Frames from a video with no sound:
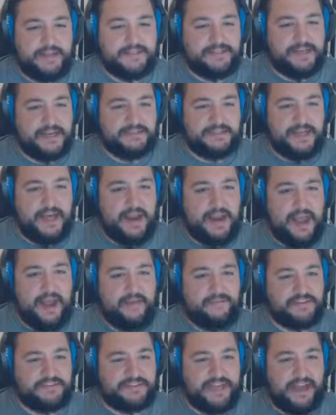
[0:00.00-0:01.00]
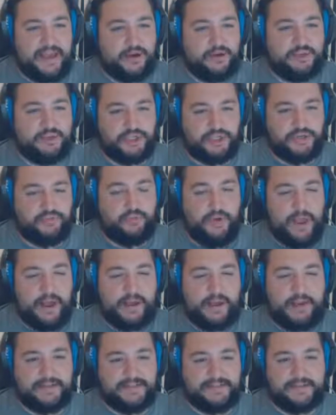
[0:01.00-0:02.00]
does not have his energy
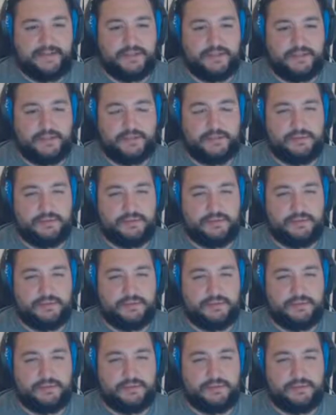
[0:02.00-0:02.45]
ready to